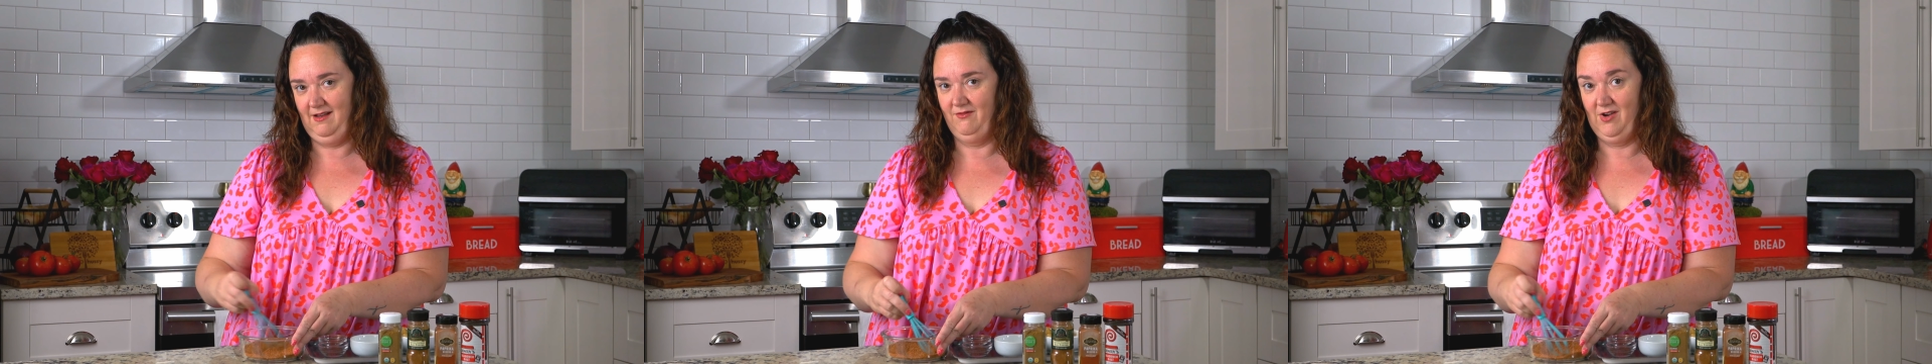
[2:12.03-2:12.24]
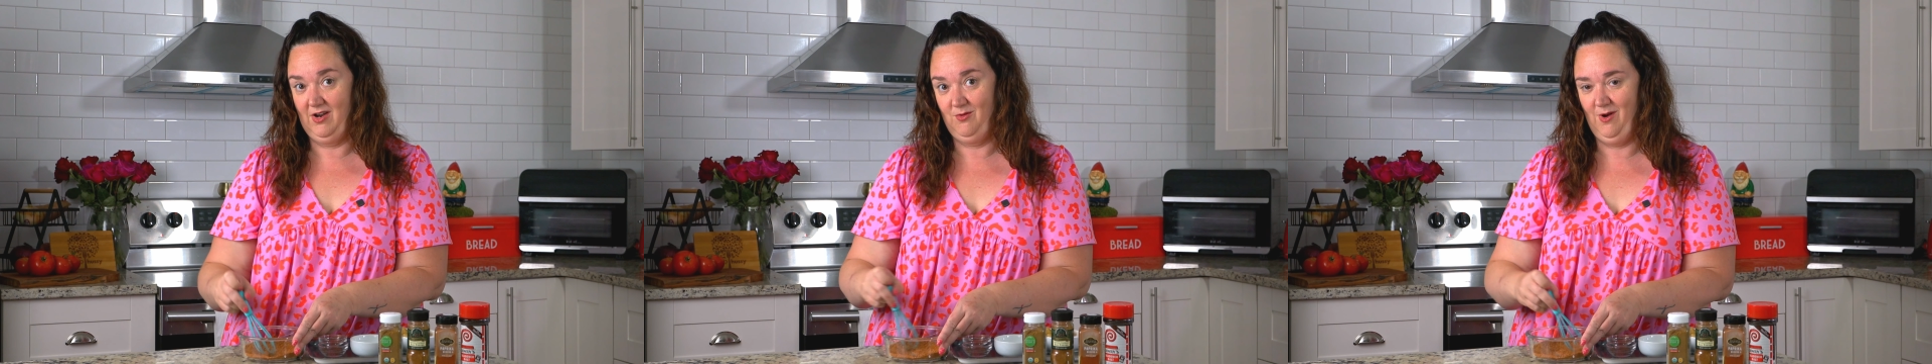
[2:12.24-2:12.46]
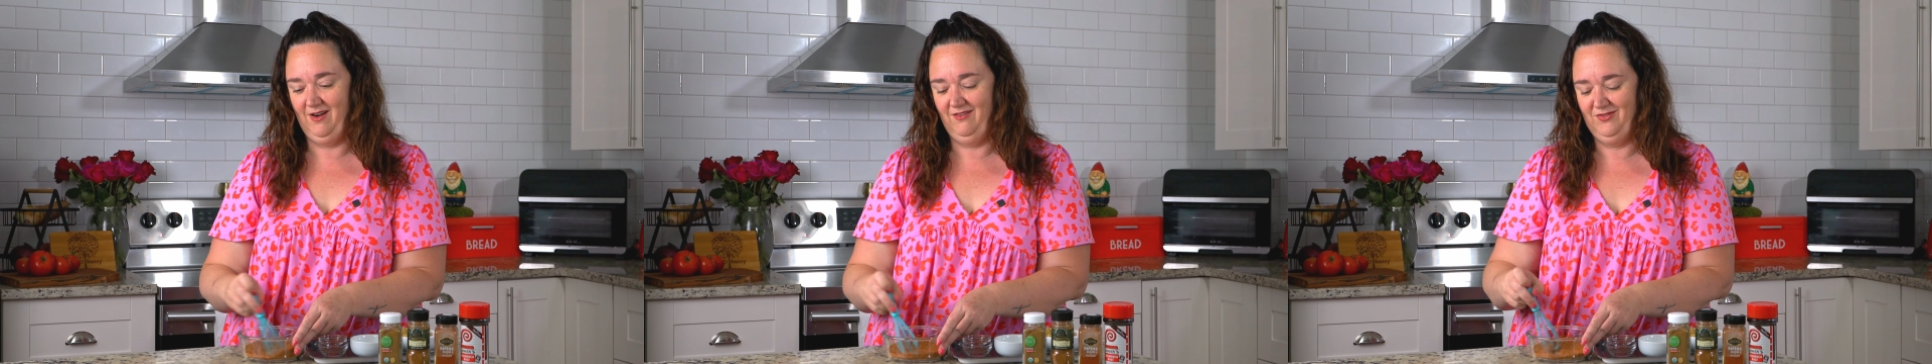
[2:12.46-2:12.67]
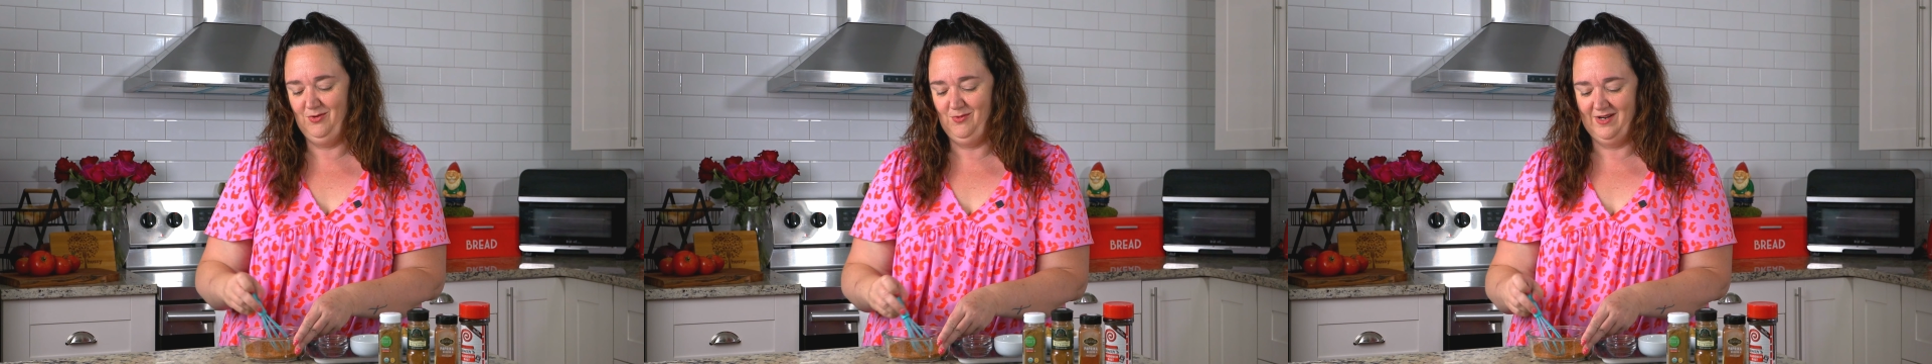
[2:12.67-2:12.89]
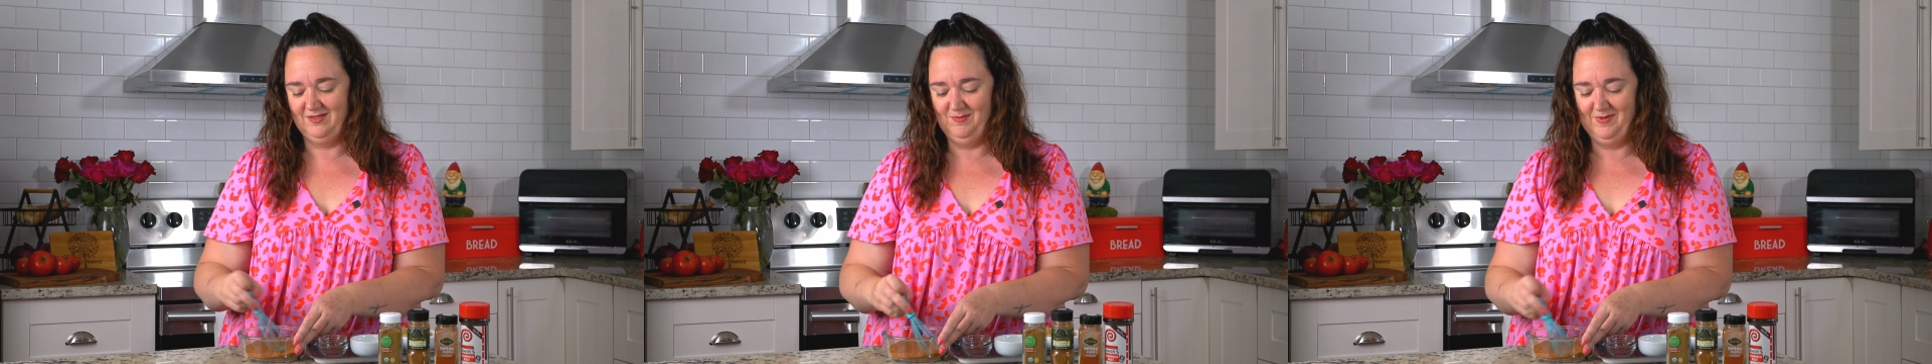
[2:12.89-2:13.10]
I've got quite a few
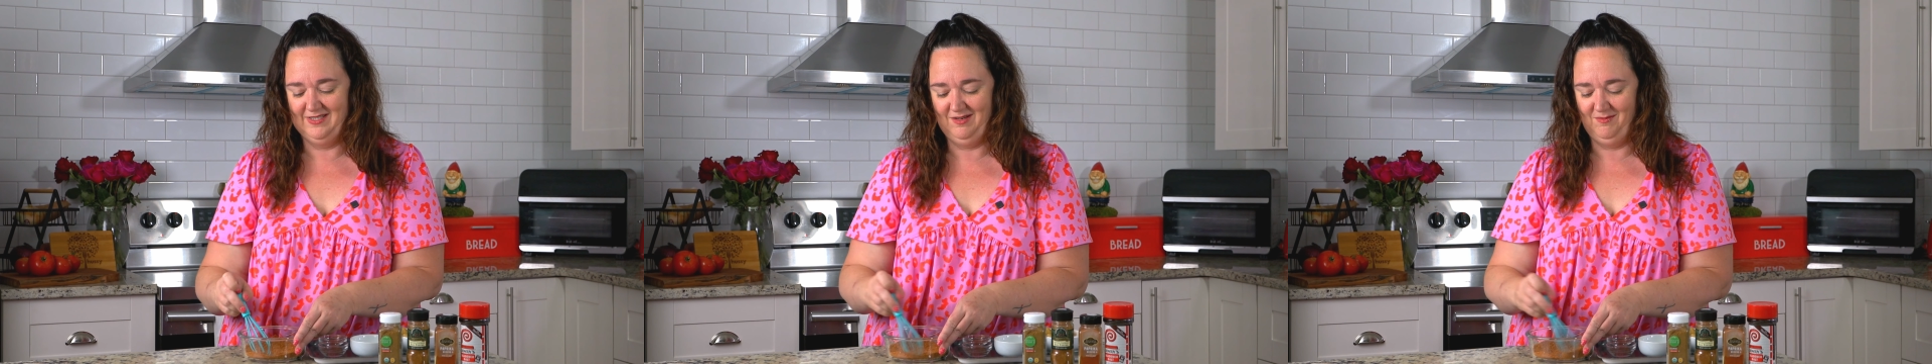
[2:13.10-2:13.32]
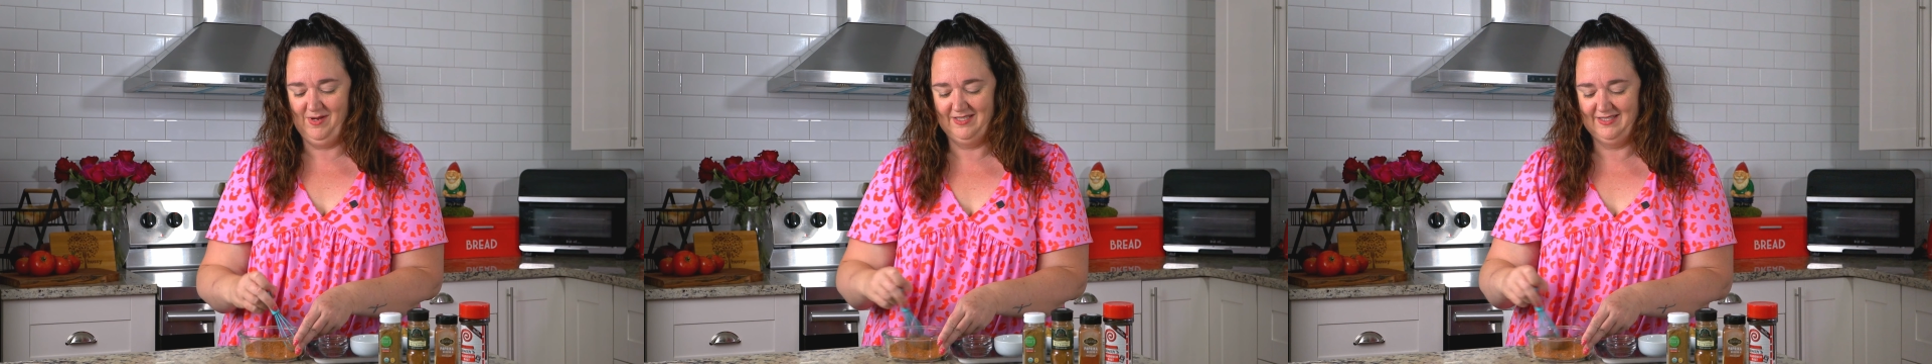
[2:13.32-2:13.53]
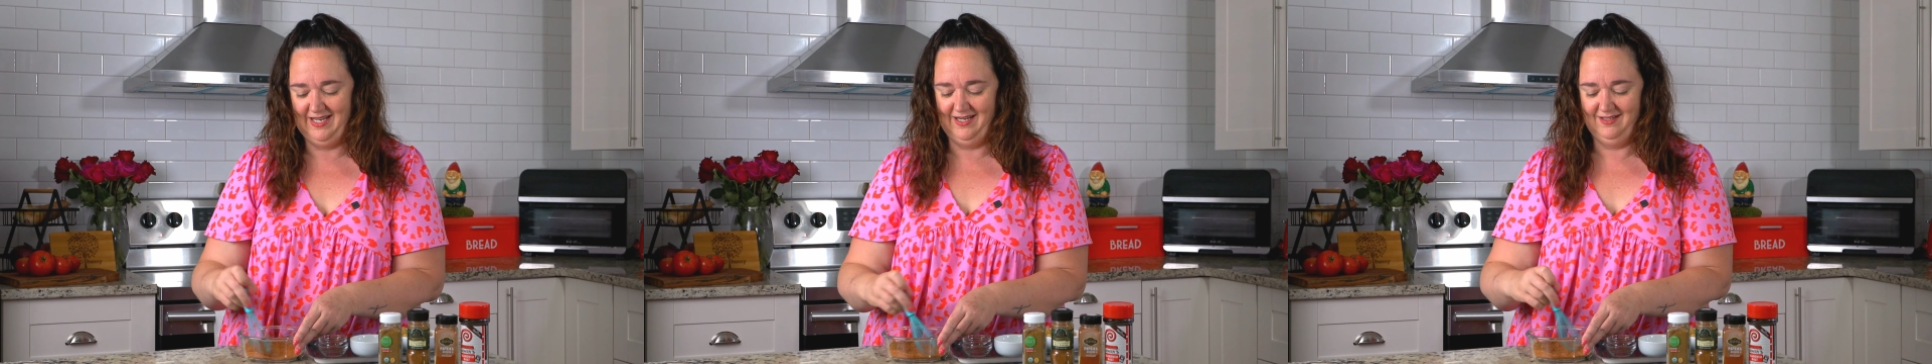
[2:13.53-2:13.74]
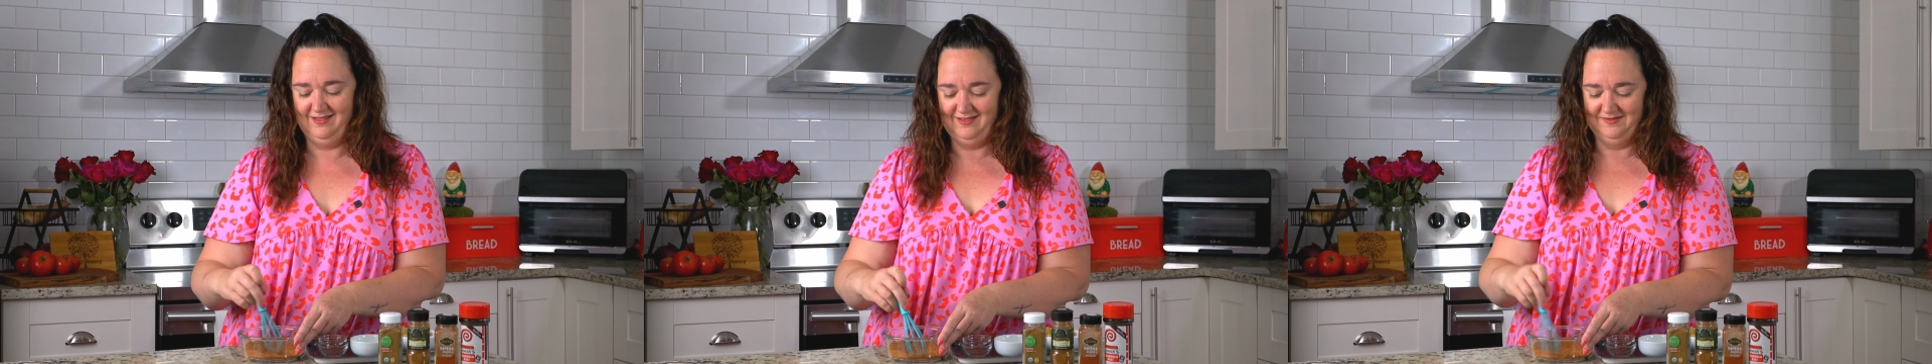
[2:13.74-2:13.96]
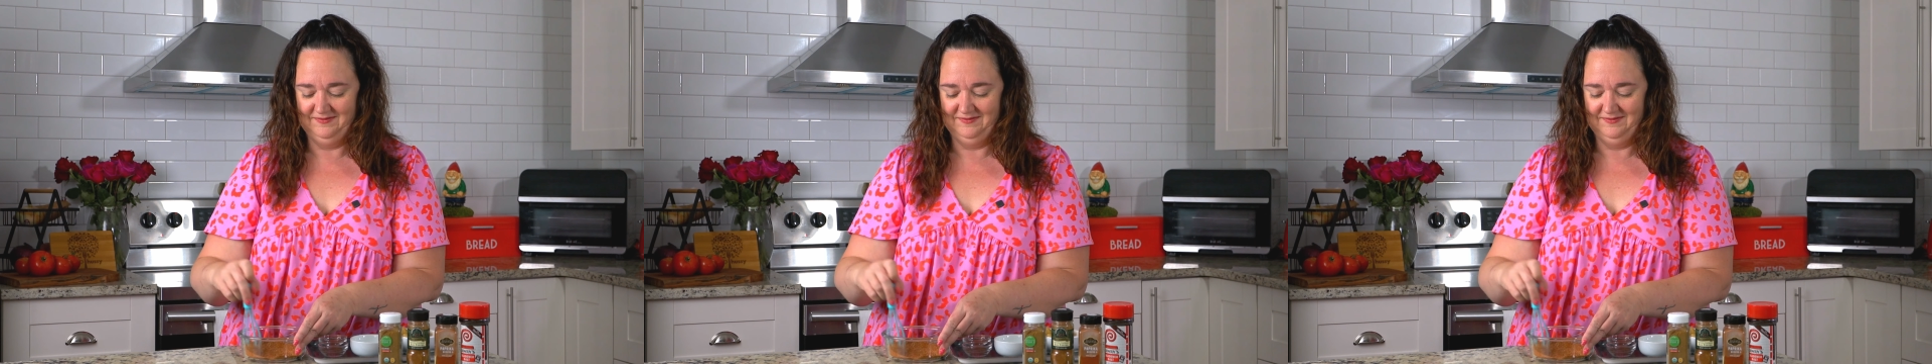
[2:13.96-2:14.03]
recipes on my site.